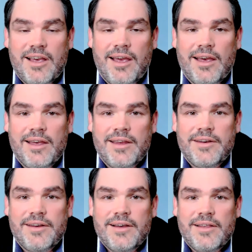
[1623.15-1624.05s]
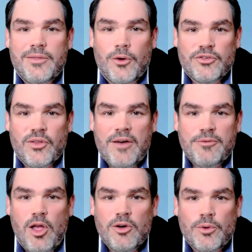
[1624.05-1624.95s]
And those
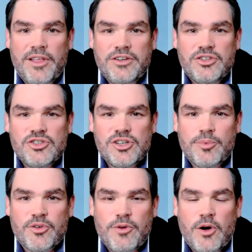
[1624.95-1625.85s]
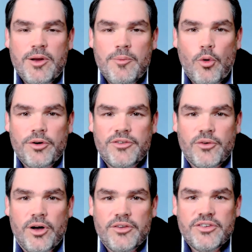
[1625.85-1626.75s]
lifelong relationships are very important
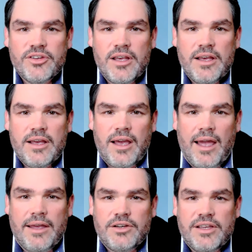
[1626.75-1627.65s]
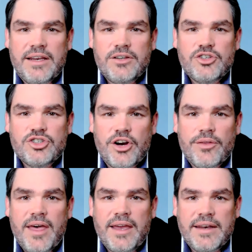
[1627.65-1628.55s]
to us. And getting to share
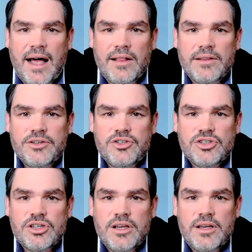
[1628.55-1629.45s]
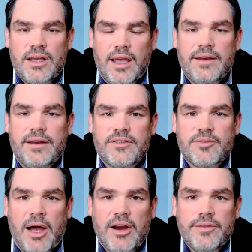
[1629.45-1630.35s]
that knowledge and
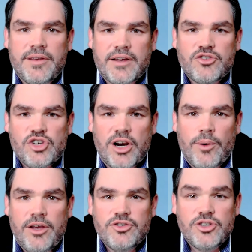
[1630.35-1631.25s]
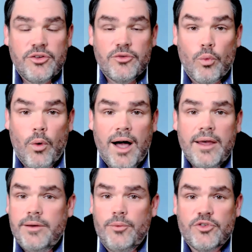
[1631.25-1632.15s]
inspire the next generation is why
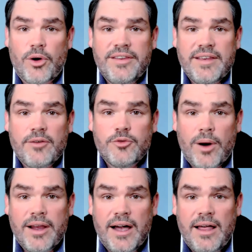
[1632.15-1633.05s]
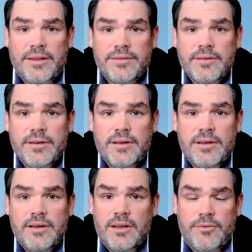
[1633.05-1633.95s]
it was great to have Greg on.
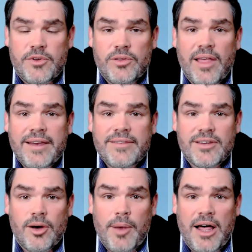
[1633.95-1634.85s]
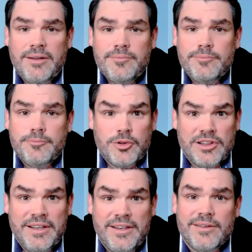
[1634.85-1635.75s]
If you'd like to come on,
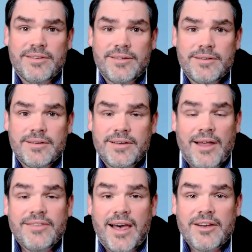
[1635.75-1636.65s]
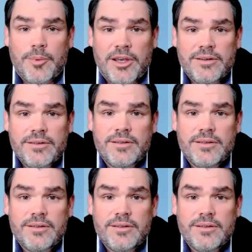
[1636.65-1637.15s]
please contact me.